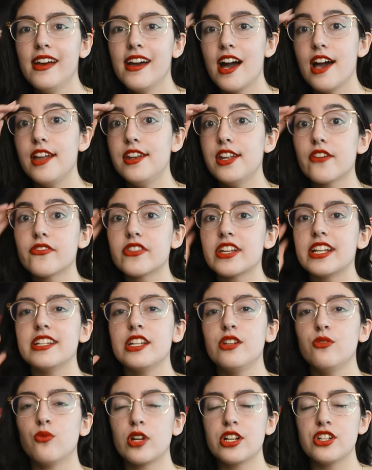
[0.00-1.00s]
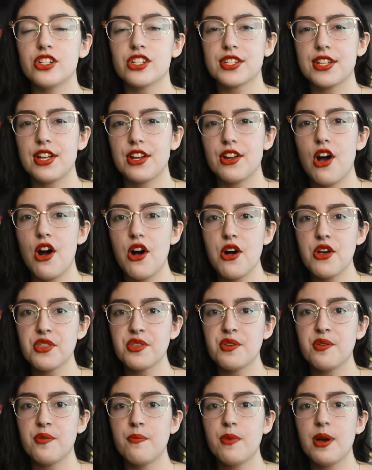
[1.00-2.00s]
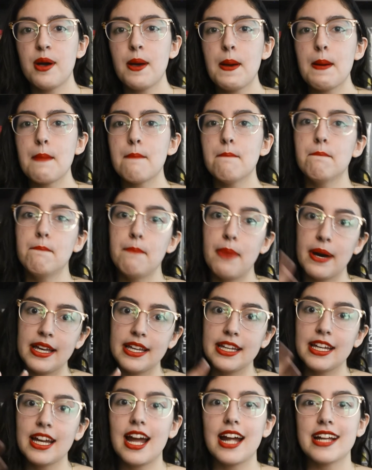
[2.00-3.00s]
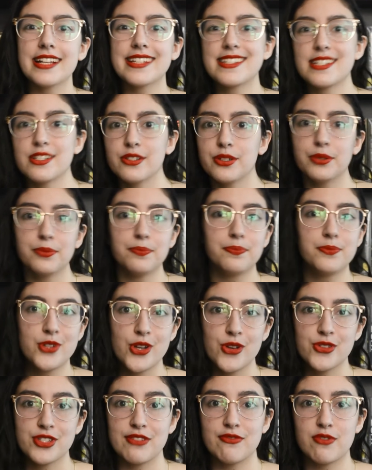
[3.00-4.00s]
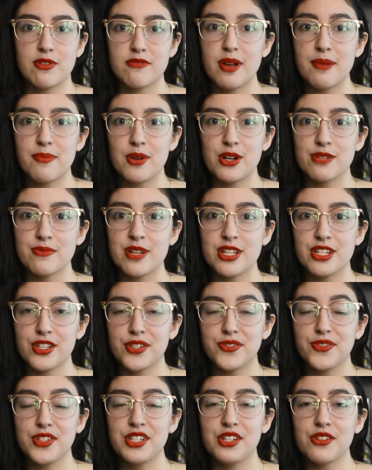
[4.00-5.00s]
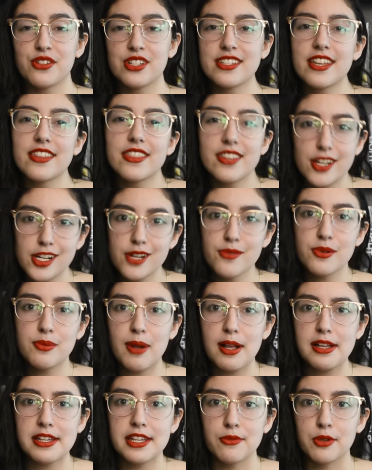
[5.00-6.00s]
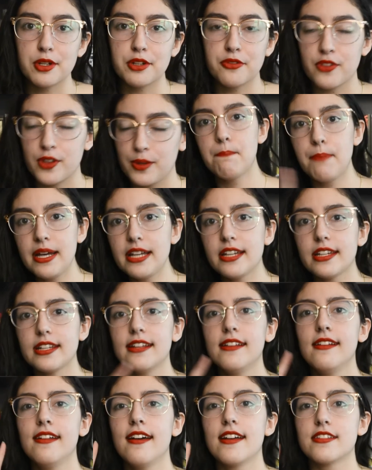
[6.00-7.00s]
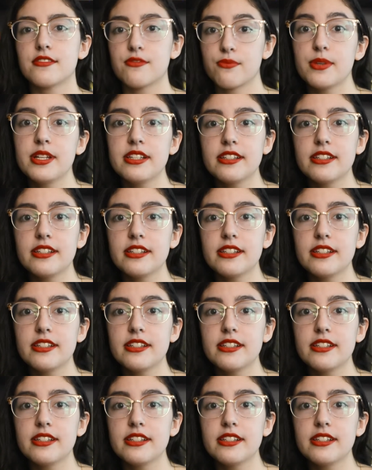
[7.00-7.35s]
enough that I didn't want to just unhaul them, but I still chose them for my Purging My Shelves video because I thought I would probably get rid of them. But as a real